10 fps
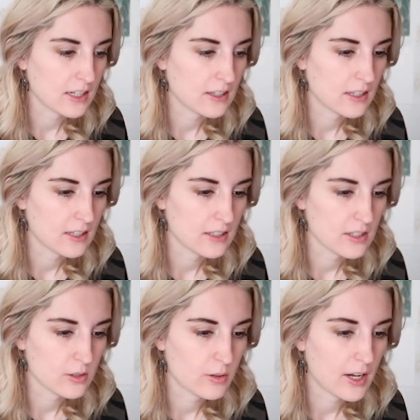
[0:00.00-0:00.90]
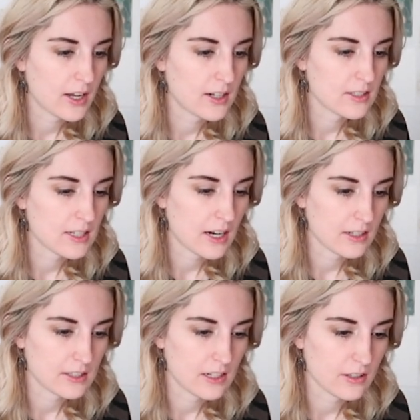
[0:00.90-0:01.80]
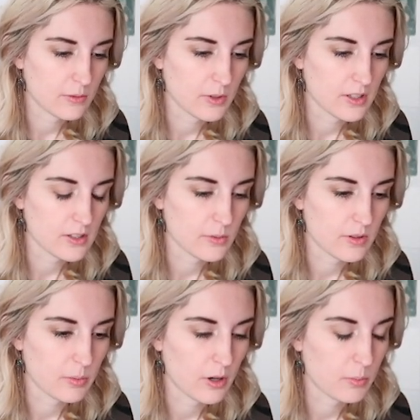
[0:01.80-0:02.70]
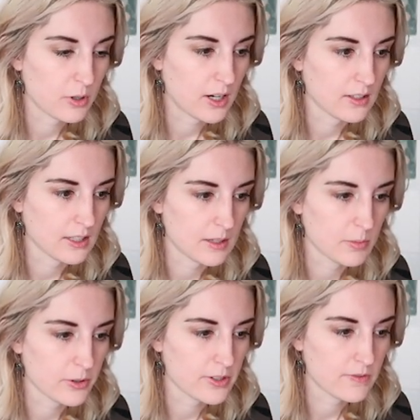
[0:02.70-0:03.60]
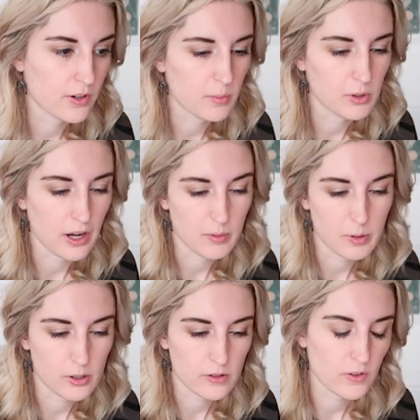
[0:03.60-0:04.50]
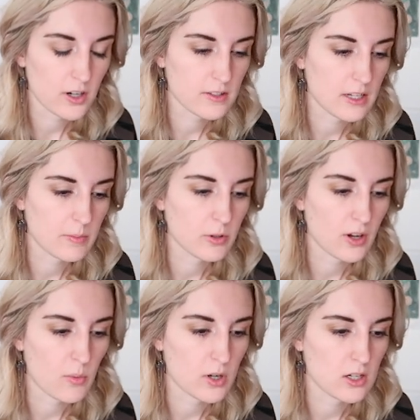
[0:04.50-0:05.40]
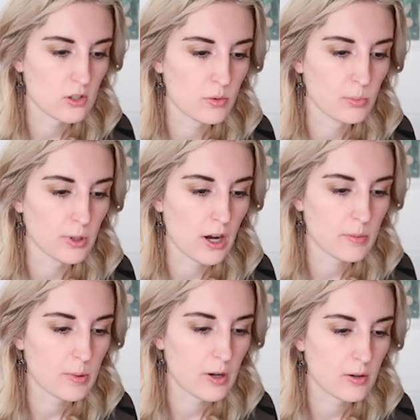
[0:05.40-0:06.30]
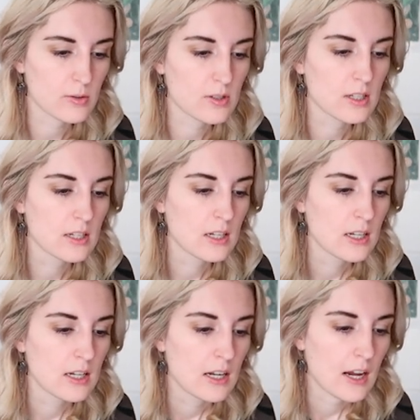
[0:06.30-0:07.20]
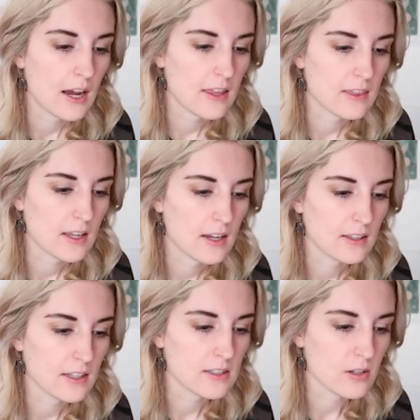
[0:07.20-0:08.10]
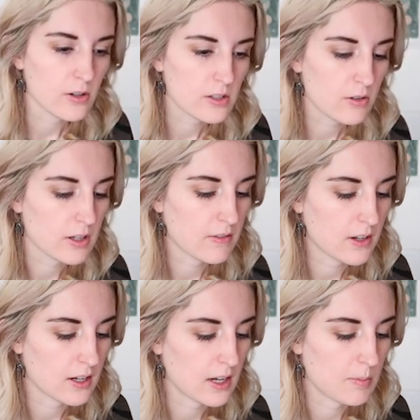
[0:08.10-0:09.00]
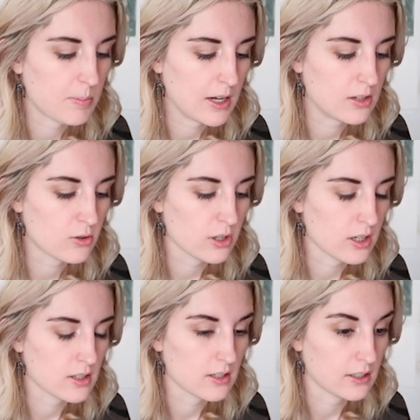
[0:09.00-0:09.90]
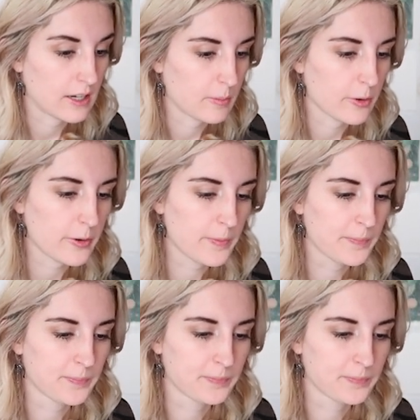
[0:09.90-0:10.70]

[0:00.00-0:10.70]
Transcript: and then let's go ahead and tag the other ones with appropriate labels. For a blog post, for example, I want to do blog post. And then let's also give it a Pinterest label.